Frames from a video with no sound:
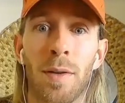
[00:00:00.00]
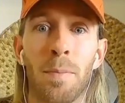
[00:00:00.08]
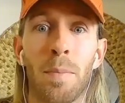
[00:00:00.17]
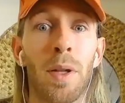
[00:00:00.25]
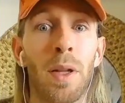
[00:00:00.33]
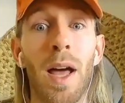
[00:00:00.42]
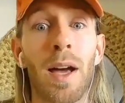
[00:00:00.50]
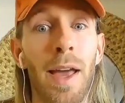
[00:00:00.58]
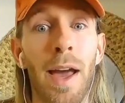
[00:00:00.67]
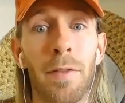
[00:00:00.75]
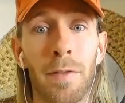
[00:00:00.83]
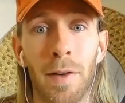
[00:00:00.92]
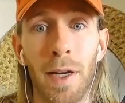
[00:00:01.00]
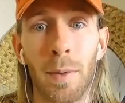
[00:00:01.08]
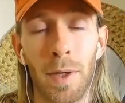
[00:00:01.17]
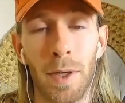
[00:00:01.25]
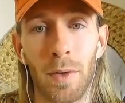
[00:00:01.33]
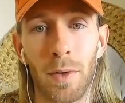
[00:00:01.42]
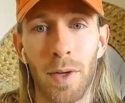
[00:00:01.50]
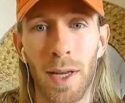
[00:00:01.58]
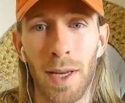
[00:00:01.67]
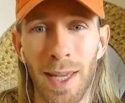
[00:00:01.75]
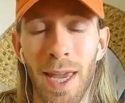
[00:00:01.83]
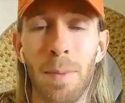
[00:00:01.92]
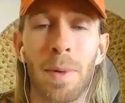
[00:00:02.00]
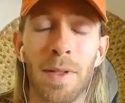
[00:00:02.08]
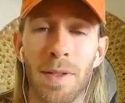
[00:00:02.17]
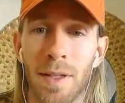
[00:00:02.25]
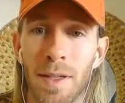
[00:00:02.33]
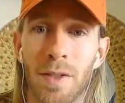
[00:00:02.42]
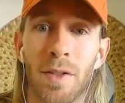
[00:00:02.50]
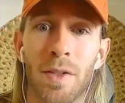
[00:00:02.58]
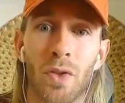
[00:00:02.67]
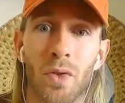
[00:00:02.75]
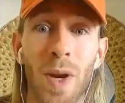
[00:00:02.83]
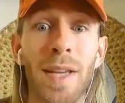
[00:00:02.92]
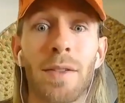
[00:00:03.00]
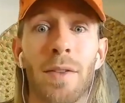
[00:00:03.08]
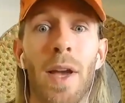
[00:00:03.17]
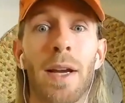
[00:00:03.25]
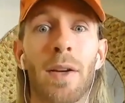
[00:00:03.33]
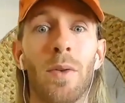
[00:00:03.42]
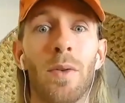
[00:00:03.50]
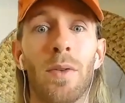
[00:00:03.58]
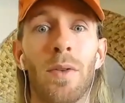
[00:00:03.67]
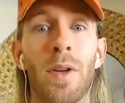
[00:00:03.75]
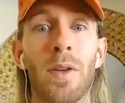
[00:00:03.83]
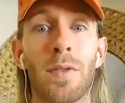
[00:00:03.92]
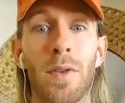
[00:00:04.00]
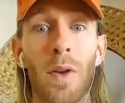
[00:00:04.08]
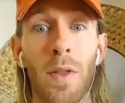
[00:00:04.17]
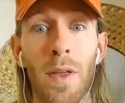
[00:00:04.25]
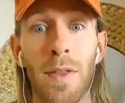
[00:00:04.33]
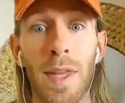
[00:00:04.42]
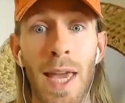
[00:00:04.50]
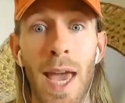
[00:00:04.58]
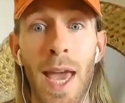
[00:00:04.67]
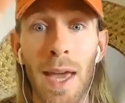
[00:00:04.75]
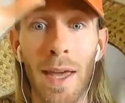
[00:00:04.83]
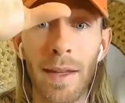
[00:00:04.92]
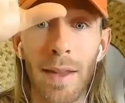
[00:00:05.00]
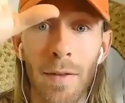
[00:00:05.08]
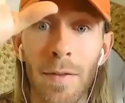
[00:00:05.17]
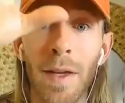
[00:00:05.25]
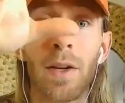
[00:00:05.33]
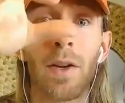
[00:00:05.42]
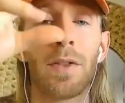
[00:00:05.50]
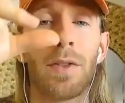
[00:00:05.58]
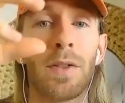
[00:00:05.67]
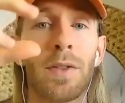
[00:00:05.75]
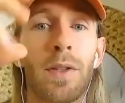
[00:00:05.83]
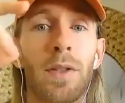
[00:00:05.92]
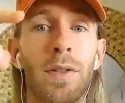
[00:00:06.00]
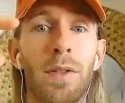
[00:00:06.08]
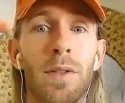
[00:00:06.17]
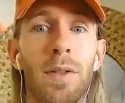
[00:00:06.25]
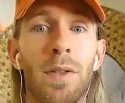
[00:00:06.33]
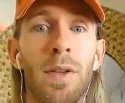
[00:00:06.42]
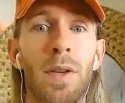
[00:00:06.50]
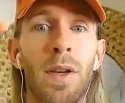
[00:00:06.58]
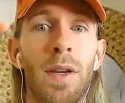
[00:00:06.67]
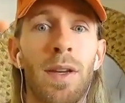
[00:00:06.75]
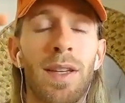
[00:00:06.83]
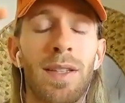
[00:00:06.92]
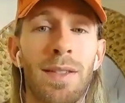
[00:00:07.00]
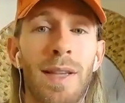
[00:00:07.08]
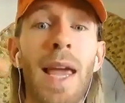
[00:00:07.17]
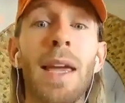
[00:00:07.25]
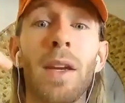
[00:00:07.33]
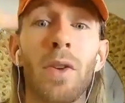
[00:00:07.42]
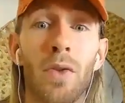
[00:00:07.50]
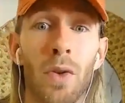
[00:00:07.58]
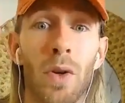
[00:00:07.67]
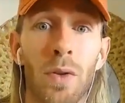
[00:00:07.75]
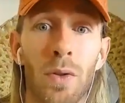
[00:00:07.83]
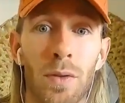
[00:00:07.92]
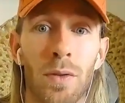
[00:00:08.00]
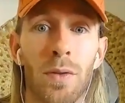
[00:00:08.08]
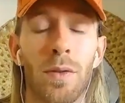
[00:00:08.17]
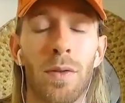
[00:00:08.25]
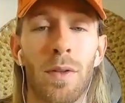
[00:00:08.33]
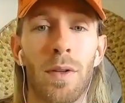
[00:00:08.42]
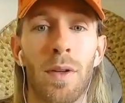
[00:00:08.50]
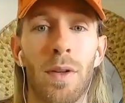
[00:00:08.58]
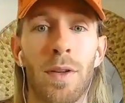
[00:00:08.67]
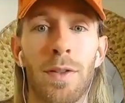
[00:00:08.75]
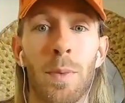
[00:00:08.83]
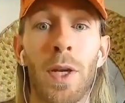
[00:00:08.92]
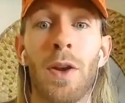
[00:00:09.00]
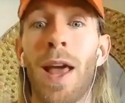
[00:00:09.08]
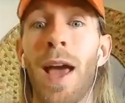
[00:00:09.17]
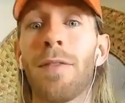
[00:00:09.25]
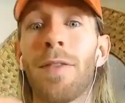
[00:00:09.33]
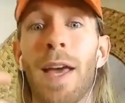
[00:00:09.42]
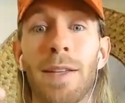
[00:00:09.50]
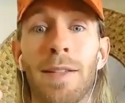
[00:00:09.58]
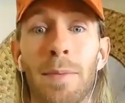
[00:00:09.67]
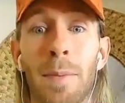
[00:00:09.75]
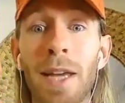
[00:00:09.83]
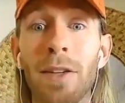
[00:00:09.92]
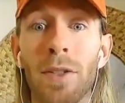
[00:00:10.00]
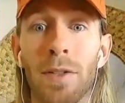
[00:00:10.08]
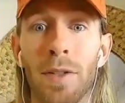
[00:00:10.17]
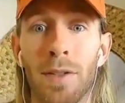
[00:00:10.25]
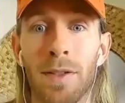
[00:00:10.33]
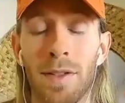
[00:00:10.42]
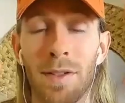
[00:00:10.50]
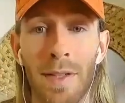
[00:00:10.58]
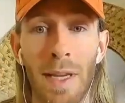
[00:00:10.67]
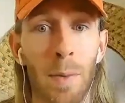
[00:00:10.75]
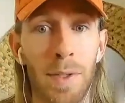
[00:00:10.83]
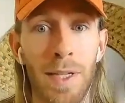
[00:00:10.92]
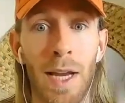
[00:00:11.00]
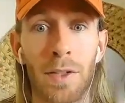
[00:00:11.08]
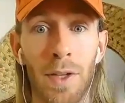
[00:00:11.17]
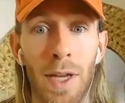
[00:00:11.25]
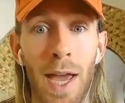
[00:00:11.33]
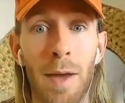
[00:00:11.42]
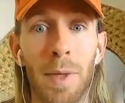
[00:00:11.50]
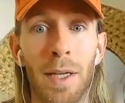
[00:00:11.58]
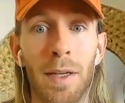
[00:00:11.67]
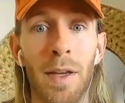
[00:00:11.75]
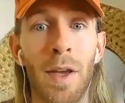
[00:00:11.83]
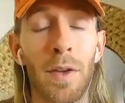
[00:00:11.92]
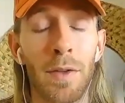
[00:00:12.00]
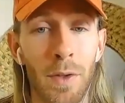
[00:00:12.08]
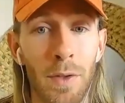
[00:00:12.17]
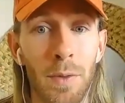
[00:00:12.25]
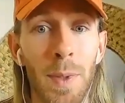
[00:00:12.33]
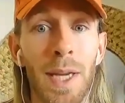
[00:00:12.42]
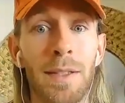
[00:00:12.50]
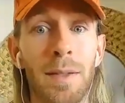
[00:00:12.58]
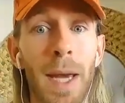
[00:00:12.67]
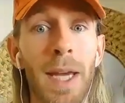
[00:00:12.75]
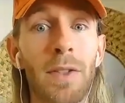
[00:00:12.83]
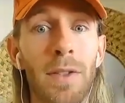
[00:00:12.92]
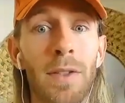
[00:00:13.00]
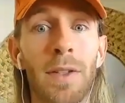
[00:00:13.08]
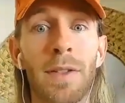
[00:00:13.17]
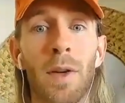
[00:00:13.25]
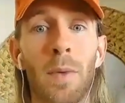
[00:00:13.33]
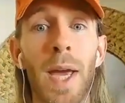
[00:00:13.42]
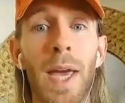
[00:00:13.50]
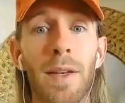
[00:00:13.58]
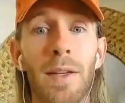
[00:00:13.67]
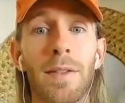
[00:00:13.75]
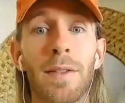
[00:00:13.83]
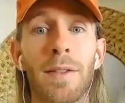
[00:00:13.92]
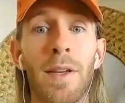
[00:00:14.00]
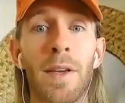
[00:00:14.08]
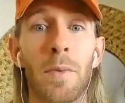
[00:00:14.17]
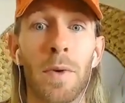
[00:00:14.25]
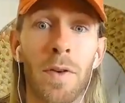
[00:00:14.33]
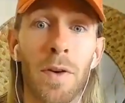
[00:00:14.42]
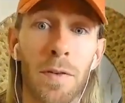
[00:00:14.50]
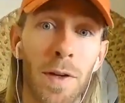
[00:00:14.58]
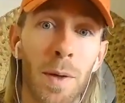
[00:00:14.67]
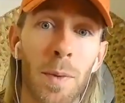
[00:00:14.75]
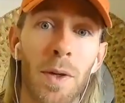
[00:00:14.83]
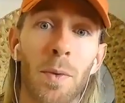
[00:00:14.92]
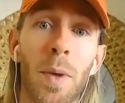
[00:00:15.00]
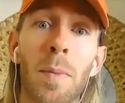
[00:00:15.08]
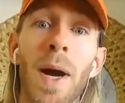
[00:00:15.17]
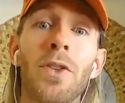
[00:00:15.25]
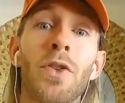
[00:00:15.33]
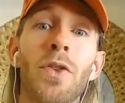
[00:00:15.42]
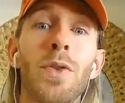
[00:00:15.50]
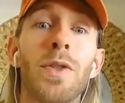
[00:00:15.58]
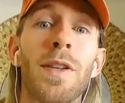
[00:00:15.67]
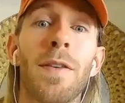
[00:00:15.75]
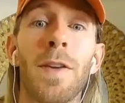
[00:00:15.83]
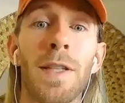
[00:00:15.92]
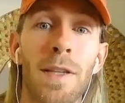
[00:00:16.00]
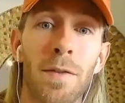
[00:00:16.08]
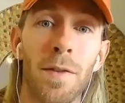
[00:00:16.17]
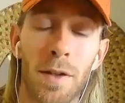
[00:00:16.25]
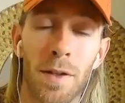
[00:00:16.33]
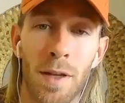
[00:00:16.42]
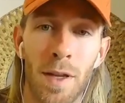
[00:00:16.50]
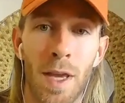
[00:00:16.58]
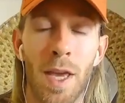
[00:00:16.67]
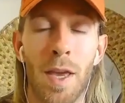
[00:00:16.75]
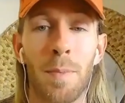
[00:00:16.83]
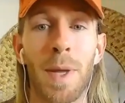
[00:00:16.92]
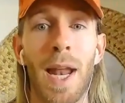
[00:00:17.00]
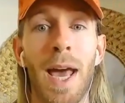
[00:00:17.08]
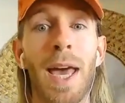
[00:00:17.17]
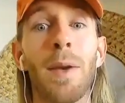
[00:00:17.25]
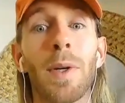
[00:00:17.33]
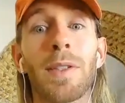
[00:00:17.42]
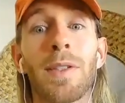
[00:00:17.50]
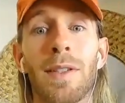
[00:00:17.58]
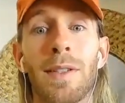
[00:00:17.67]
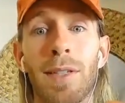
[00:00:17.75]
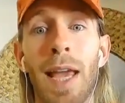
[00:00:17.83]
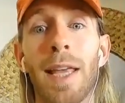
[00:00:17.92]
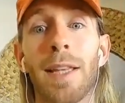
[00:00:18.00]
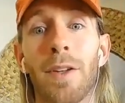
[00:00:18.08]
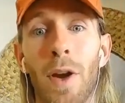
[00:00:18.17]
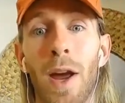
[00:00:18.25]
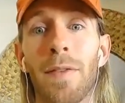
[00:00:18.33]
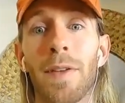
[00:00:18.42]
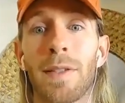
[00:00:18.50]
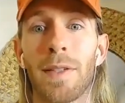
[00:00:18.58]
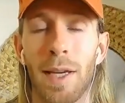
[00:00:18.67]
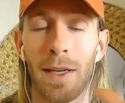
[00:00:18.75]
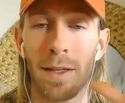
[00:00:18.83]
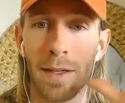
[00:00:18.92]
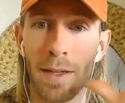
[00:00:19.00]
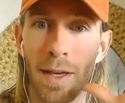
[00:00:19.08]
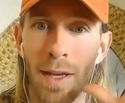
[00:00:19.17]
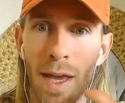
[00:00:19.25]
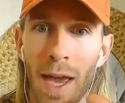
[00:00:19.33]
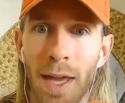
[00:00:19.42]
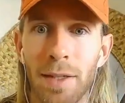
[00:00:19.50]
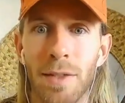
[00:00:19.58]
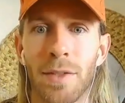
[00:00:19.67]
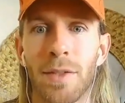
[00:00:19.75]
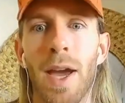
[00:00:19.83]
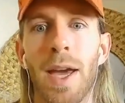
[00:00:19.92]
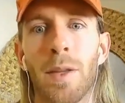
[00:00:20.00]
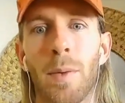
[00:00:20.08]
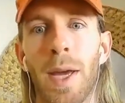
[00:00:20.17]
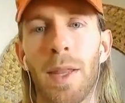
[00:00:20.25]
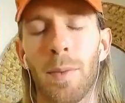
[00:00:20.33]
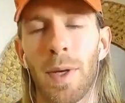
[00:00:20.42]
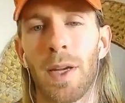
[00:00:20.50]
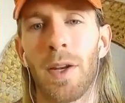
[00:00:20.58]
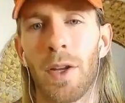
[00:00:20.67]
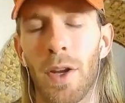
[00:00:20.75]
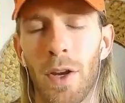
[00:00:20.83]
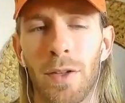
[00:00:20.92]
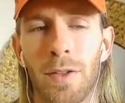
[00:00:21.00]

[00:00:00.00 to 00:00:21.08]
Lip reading: plug our free will and keep us in this stress cycle so that the head, the fear consciousness, can stay in control, because we don't have that spaciousness to see what's actually happening. As soon as we get spaciousness and awareness, we've got free will. We might choose something different, but our head wants to stay in the driver's seat and decide the way that we're going to go.